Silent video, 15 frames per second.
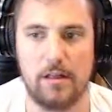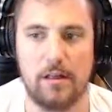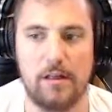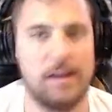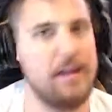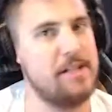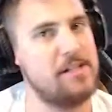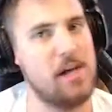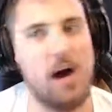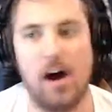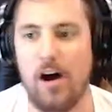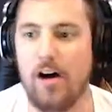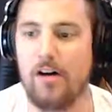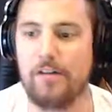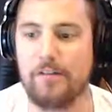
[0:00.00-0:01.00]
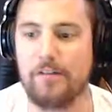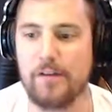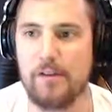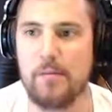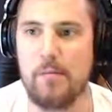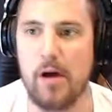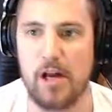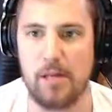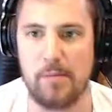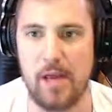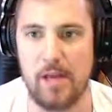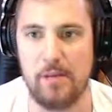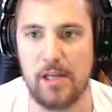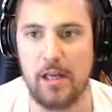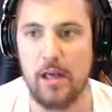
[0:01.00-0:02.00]
It's all for the money,
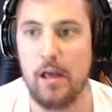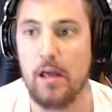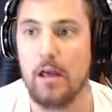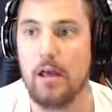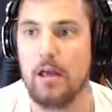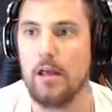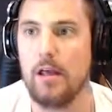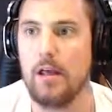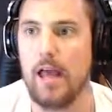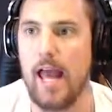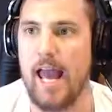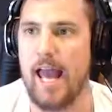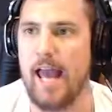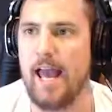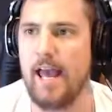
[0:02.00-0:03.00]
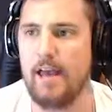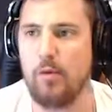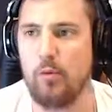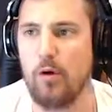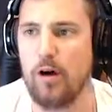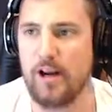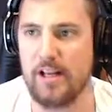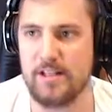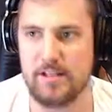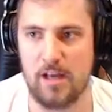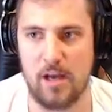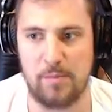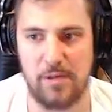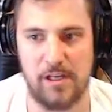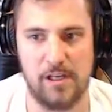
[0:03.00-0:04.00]
baby. And what is
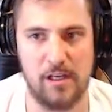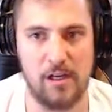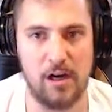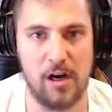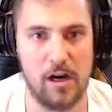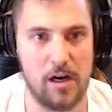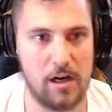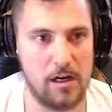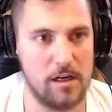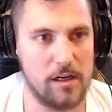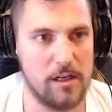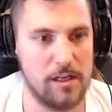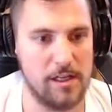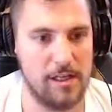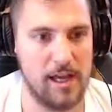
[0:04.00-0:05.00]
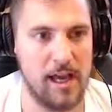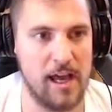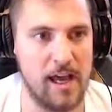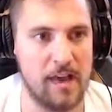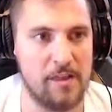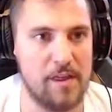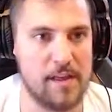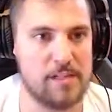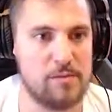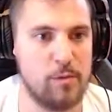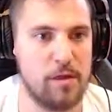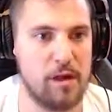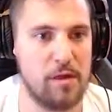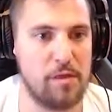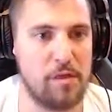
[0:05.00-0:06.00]
up here? Yeah, that's what
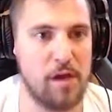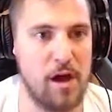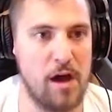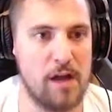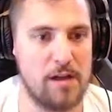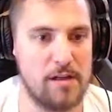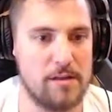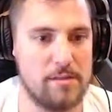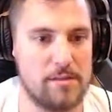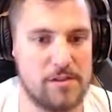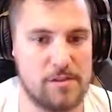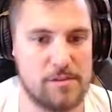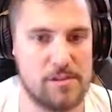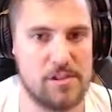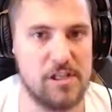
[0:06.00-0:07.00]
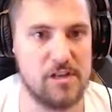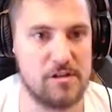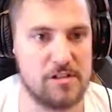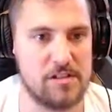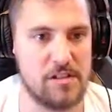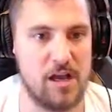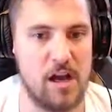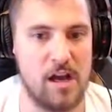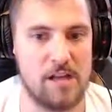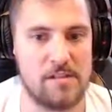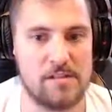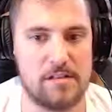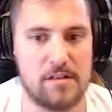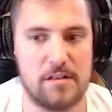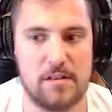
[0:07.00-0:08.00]
I thought. Some secret
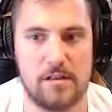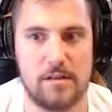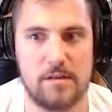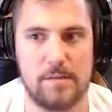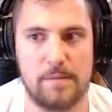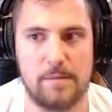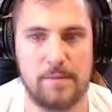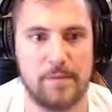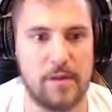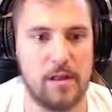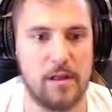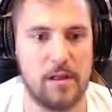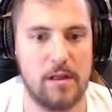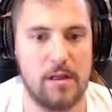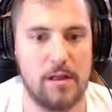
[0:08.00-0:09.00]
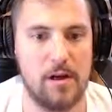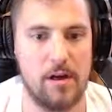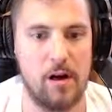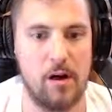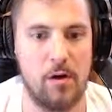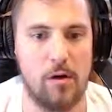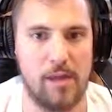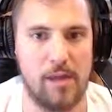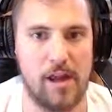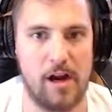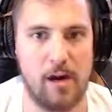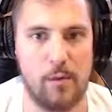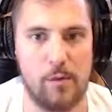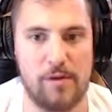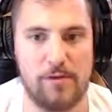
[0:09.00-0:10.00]
sauce. You know, there,
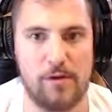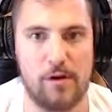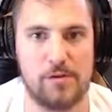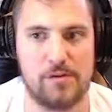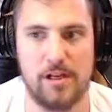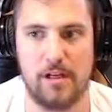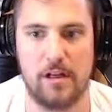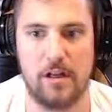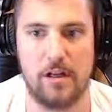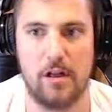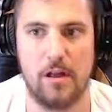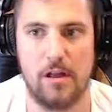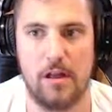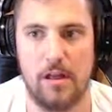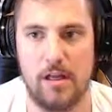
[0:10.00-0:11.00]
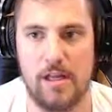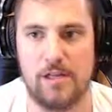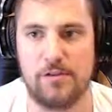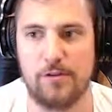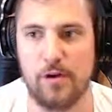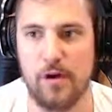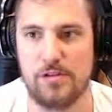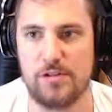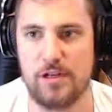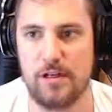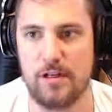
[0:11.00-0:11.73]
we froze it. It's frozen.